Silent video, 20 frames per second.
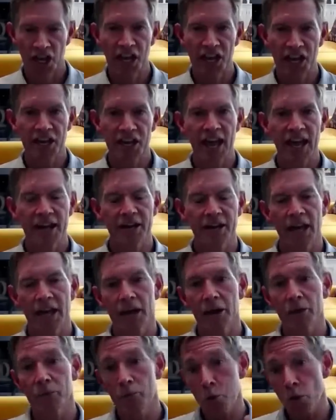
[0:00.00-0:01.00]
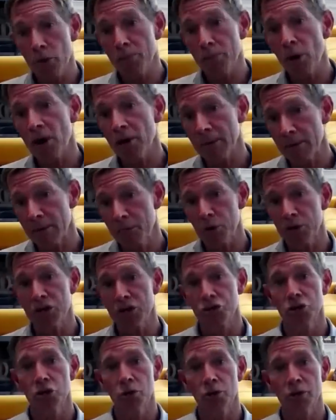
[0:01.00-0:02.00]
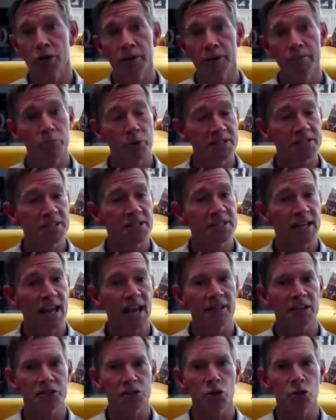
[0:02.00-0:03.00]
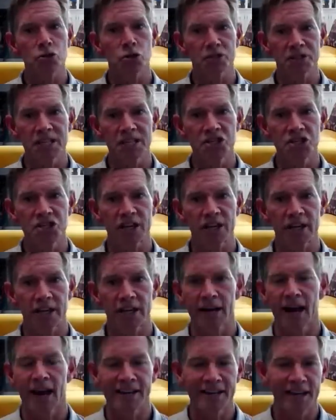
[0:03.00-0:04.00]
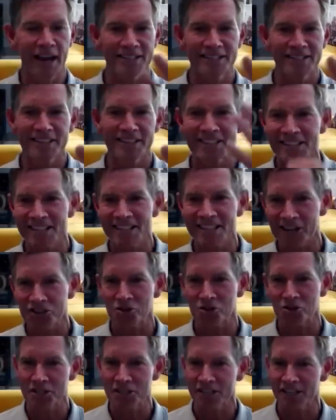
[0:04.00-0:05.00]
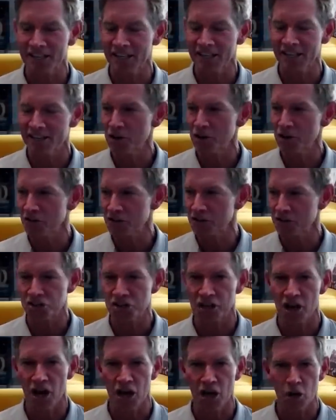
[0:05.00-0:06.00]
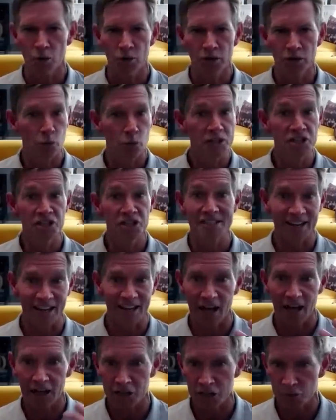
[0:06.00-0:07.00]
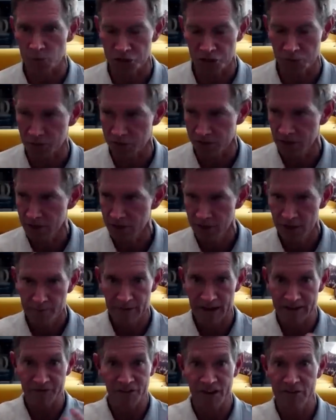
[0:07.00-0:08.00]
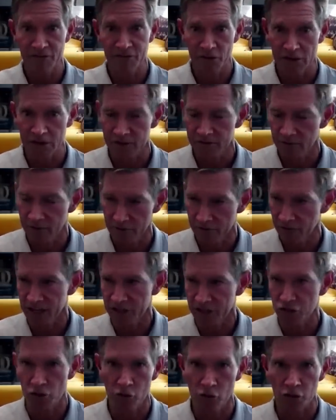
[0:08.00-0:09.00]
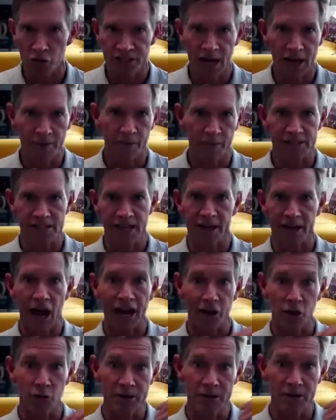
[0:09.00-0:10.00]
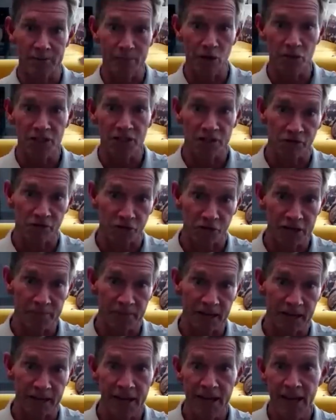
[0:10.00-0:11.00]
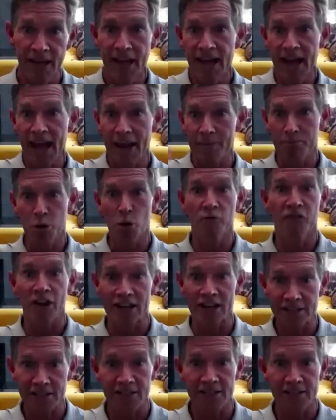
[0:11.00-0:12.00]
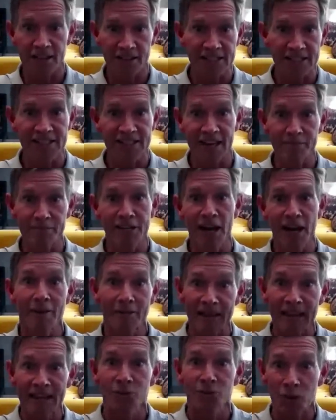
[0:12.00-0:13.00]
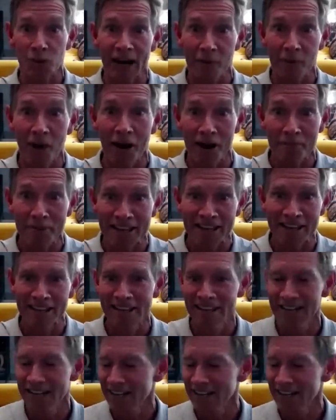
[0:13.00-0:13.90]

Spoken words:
And an important part of my book is, you know, embraces Catholic social teaching. And I did this lecture recently at the University of Chicago with Luigi Zingales, which was my favorite lecture of all time, because I could be Milton Friedman and Pope Francis at the same time. And that's what I want to be.